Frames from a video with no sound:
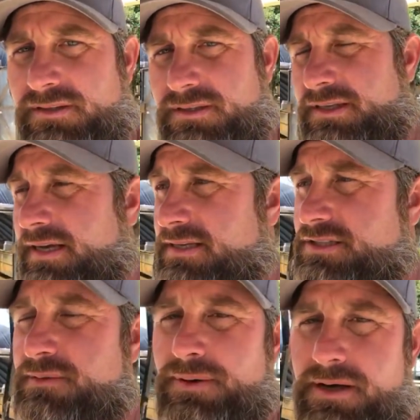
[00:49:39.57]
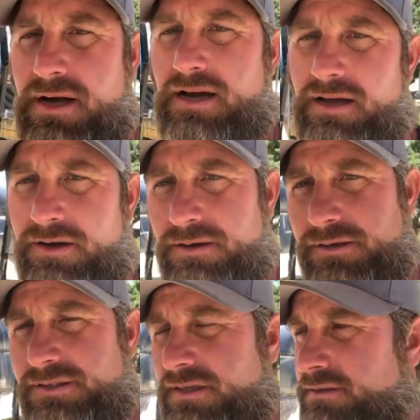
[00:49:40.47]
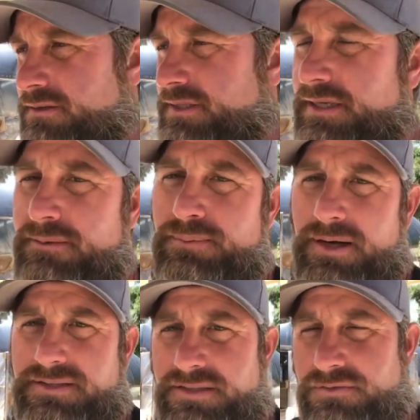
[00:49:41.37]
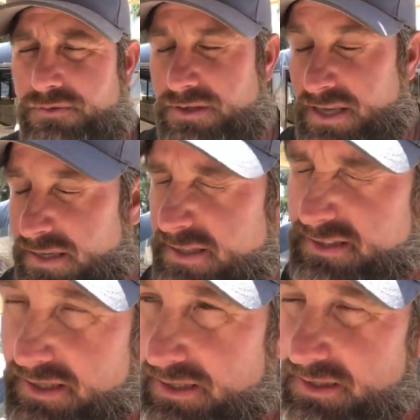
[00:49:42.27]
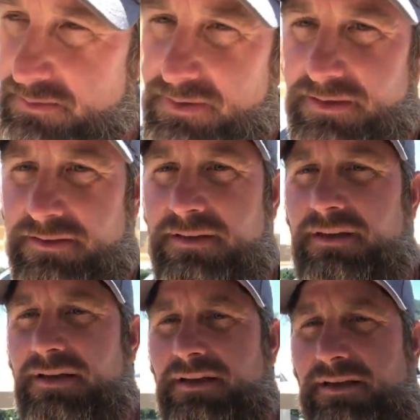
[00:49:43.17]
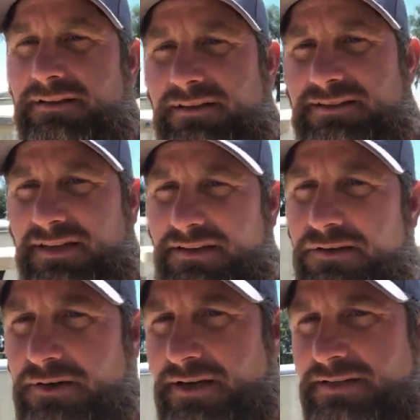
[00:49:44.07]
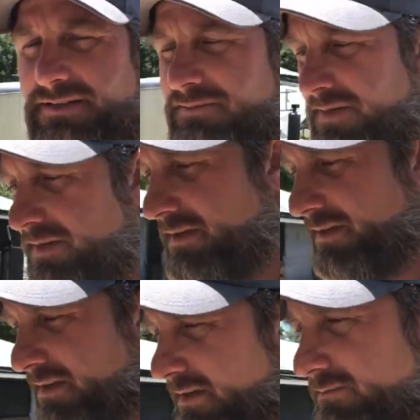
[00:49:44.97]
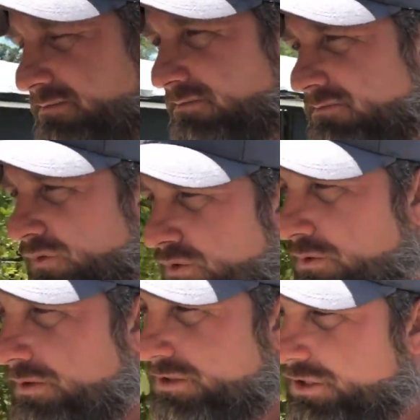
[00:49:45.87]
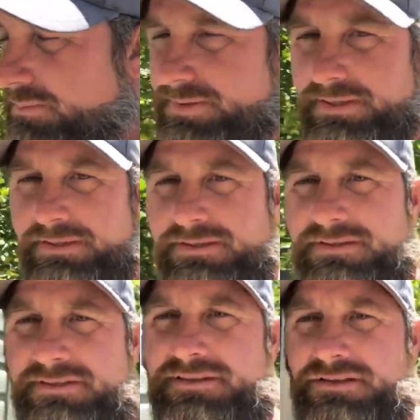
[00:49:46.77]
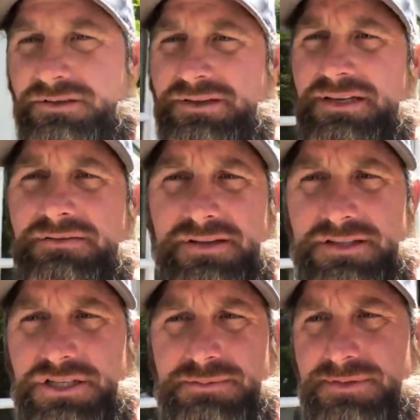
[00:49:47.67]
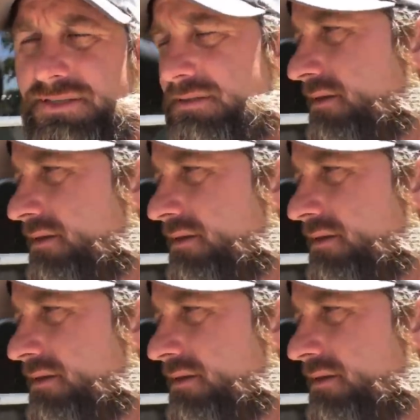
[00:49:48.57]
Yeah, G-Bear, I already looked at ticket prices for the Yankee Stadium, and it's like crazy, man. We're doing the cheap seats, and even the cheap seats are